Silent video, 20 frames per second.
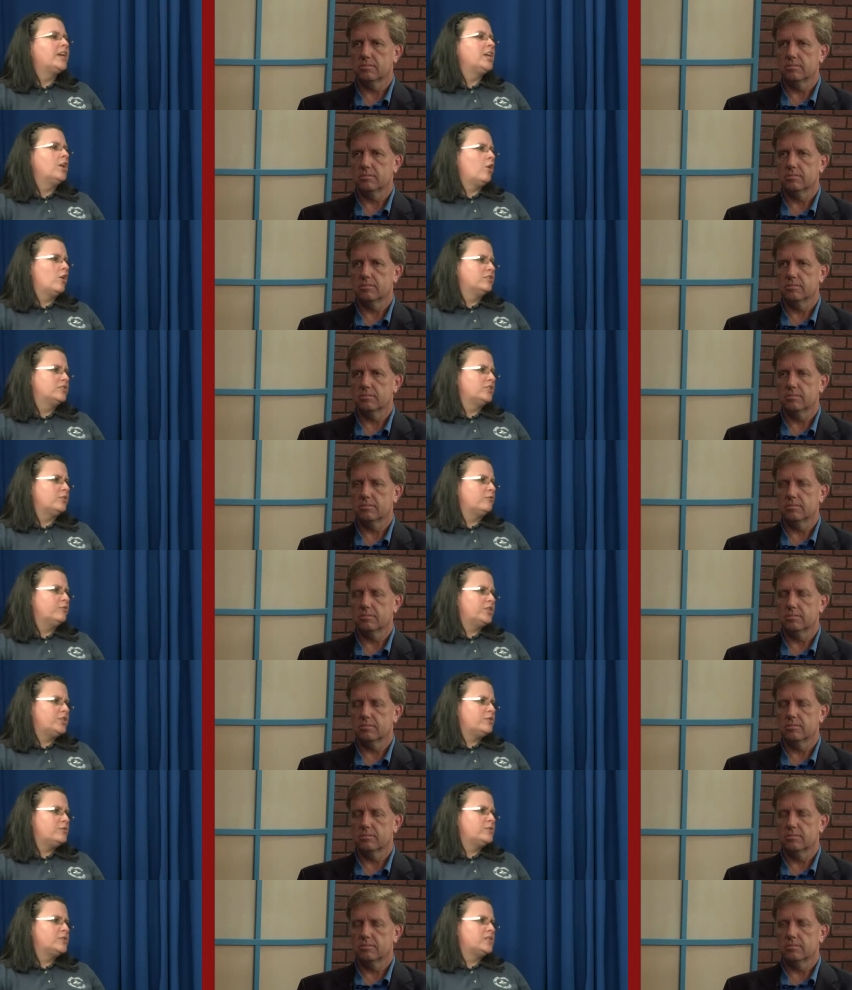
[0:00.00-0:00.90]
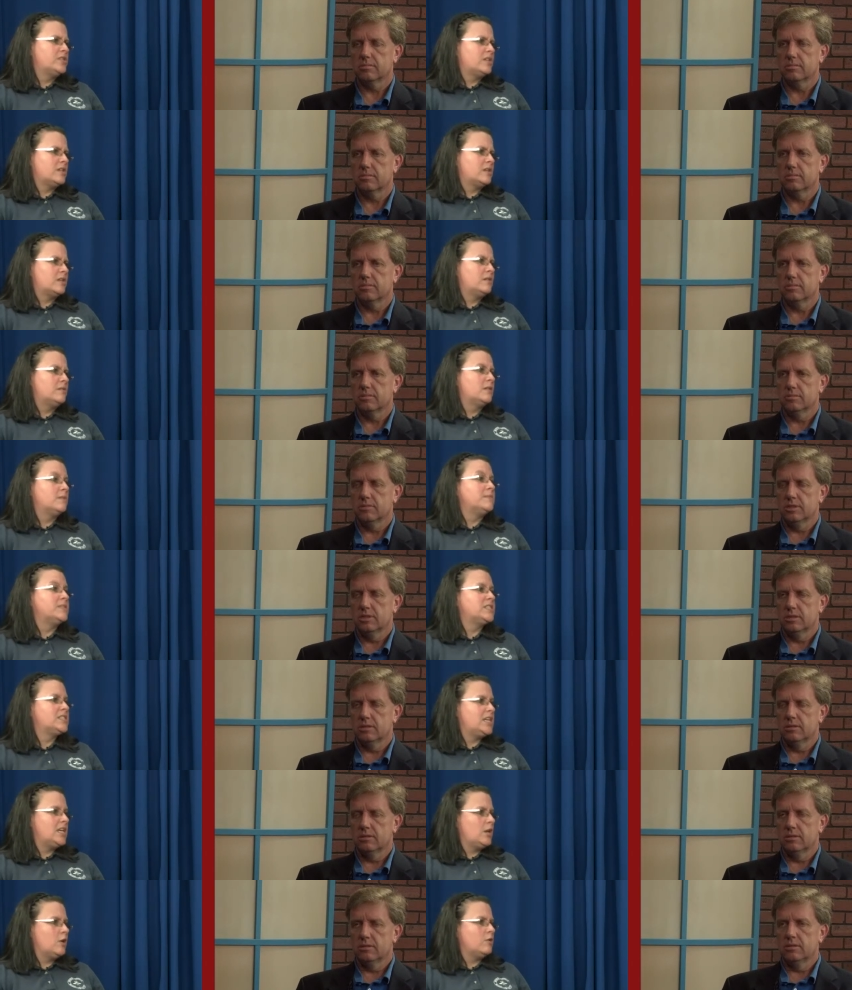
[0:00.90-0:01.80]
Speaker 1: can also reduce the the
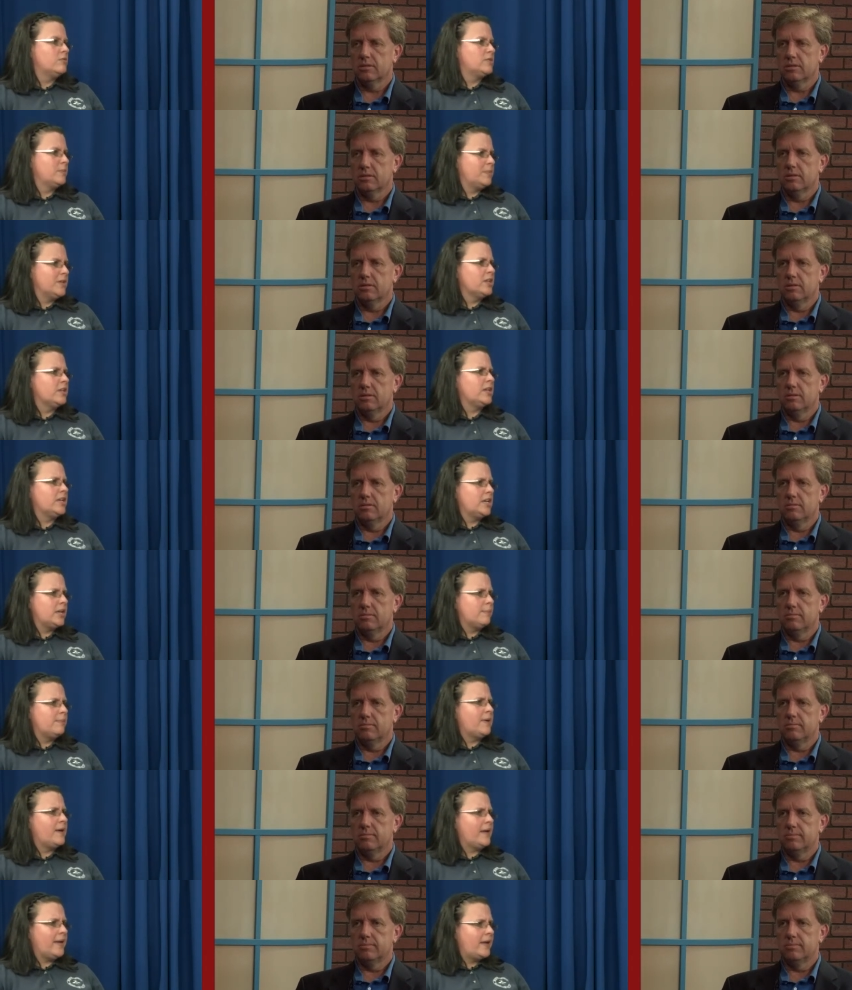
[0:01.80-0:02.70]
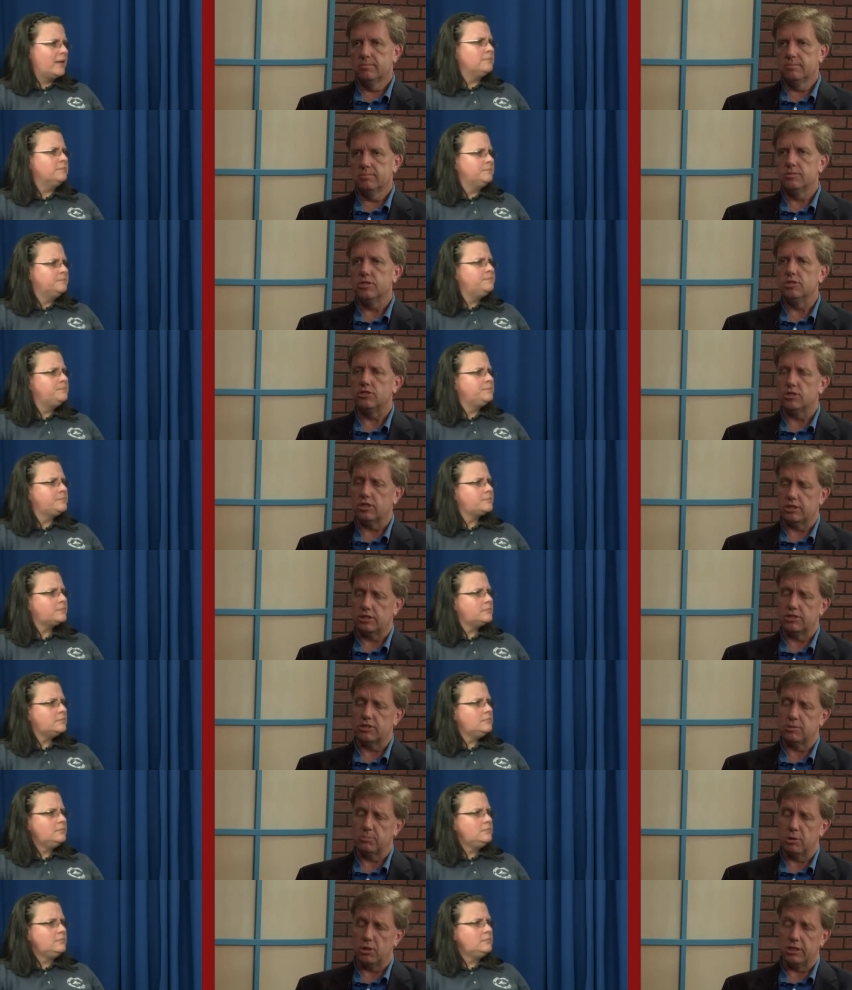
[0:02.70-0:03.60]
mosquito's ability to bite.
Speaker 2: You
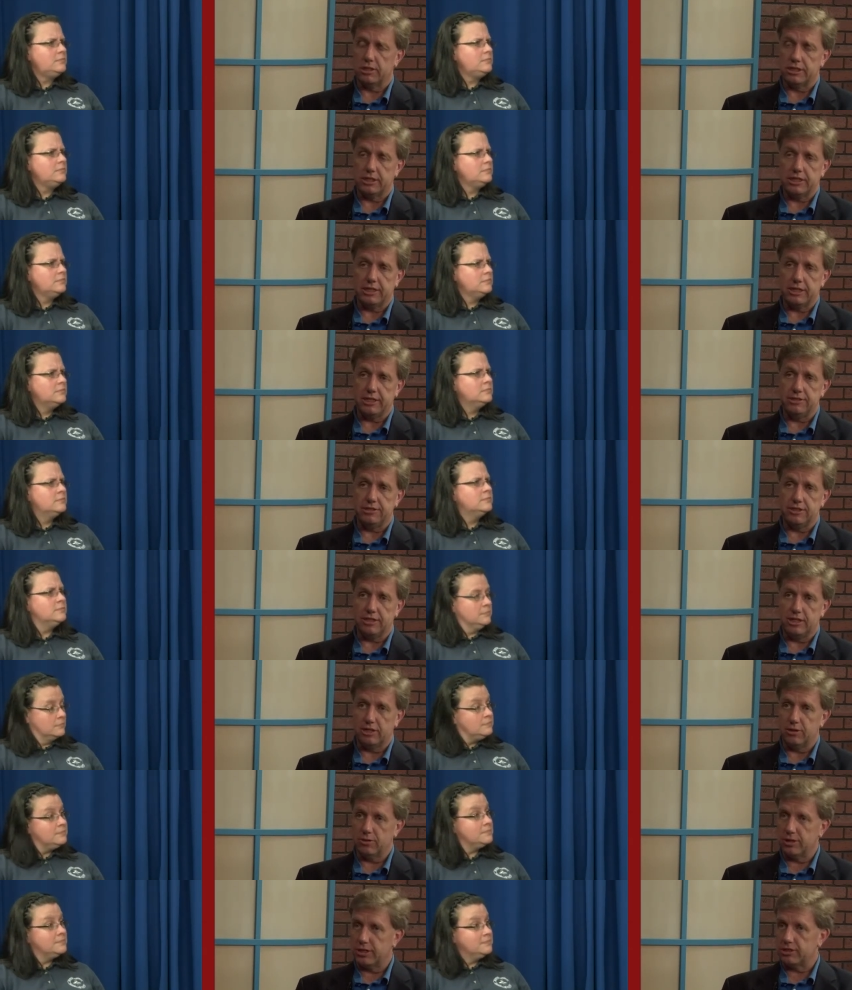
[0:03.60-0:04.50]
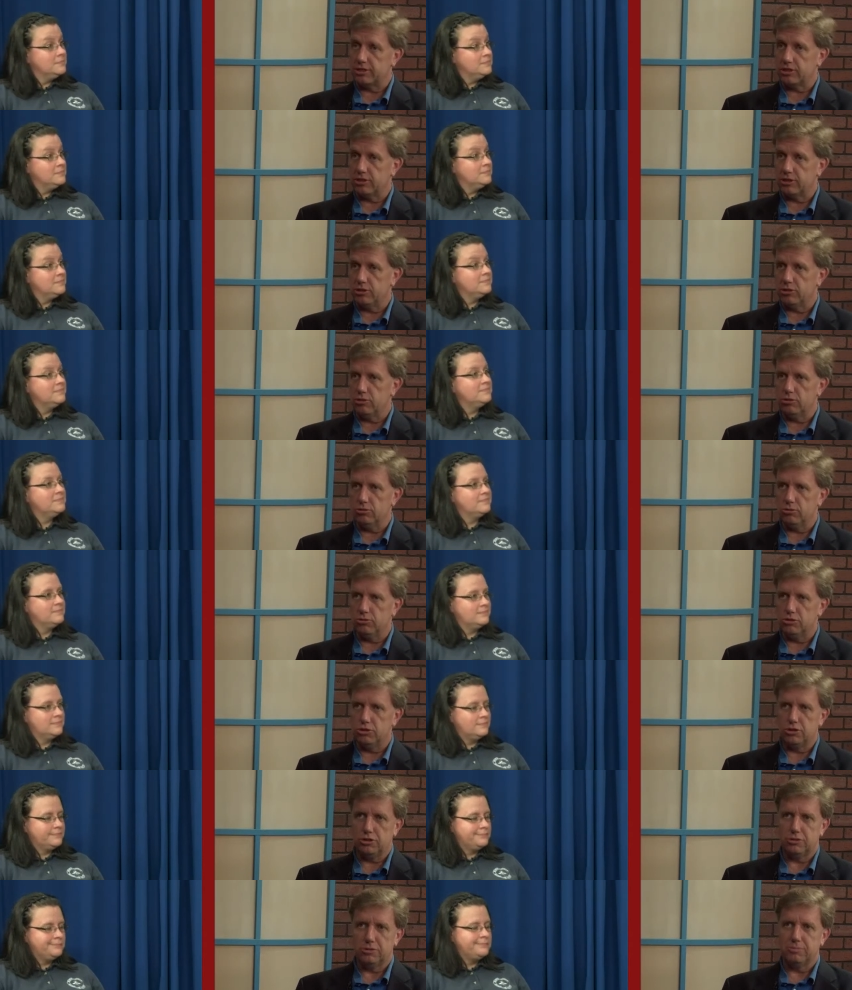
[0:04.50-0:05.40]
touched upon kids, and I know that's a
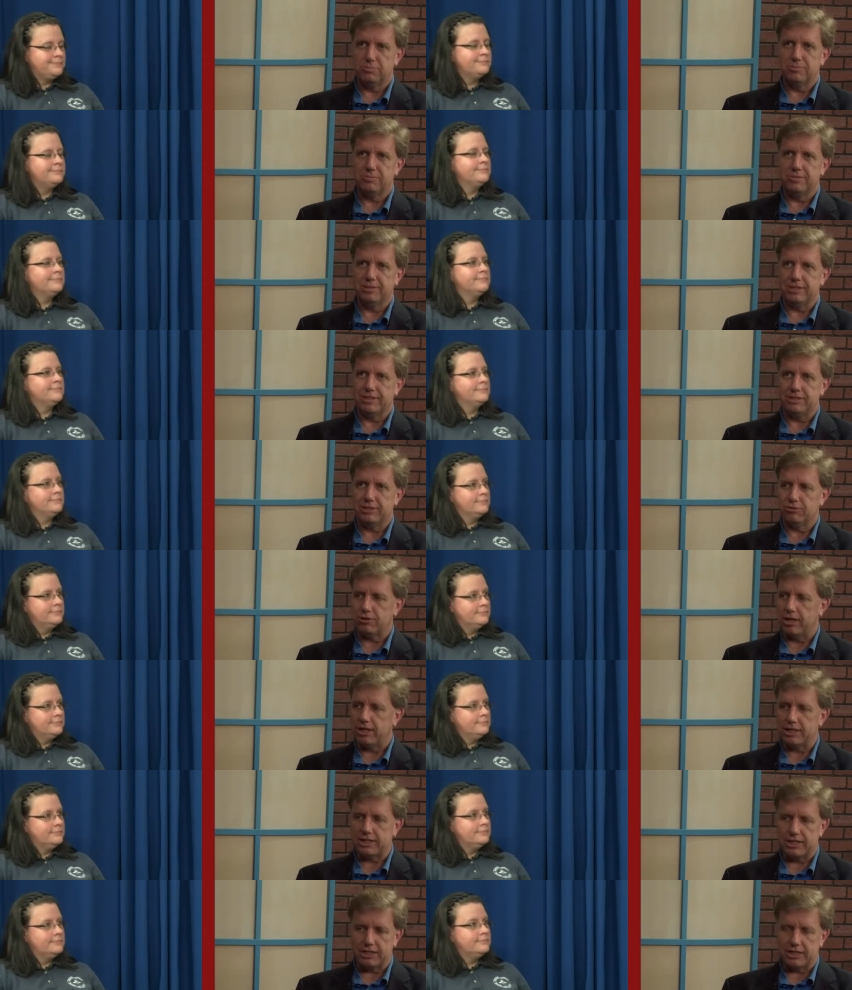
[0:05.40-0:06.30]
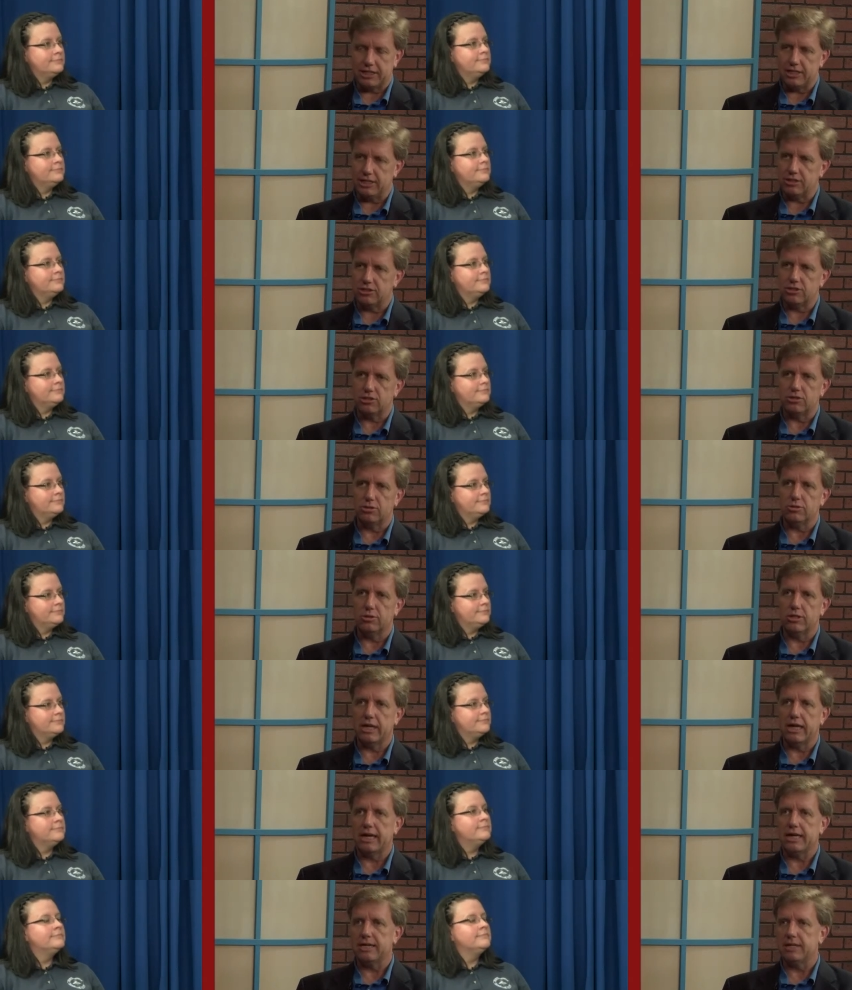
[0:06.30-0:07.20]
huge trying to get kids to do
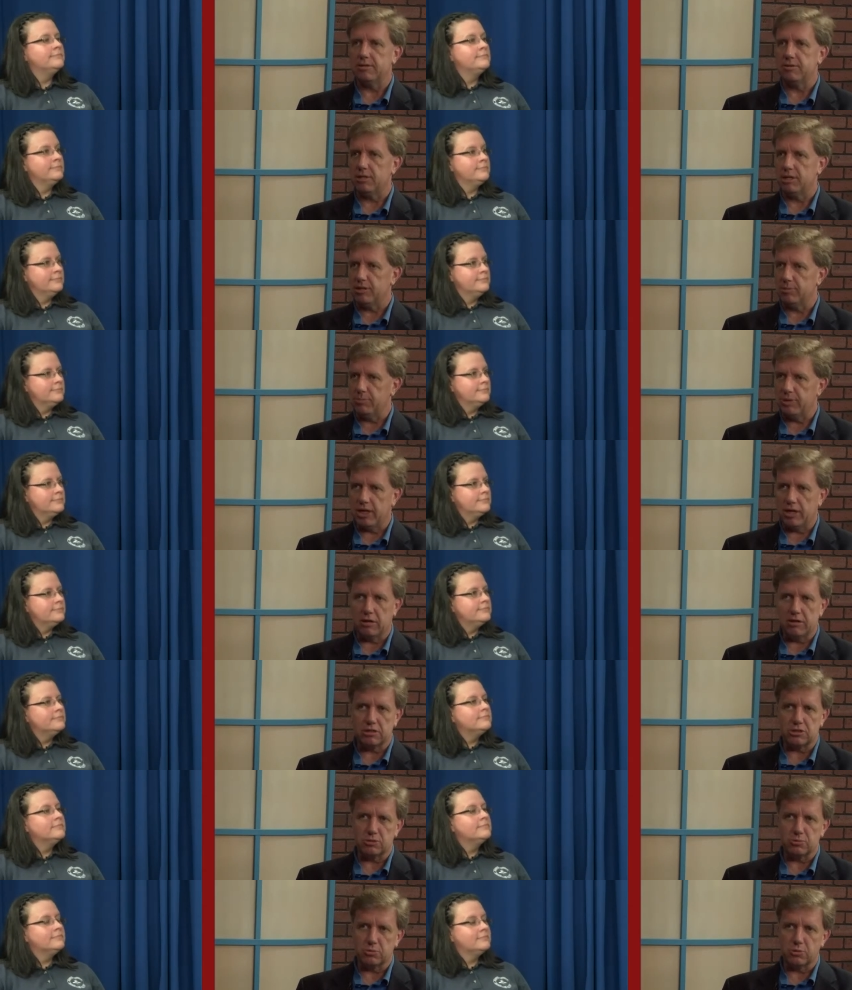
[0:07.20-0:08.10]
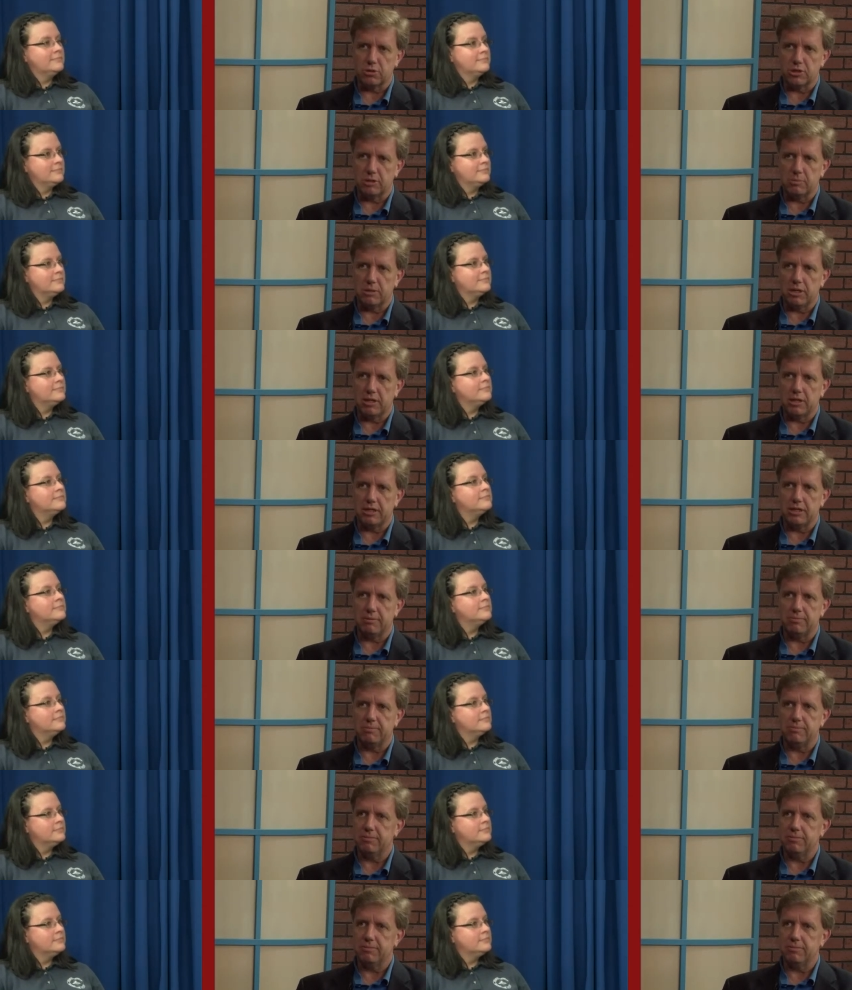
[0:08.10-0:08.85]
that and, and parents are worried about it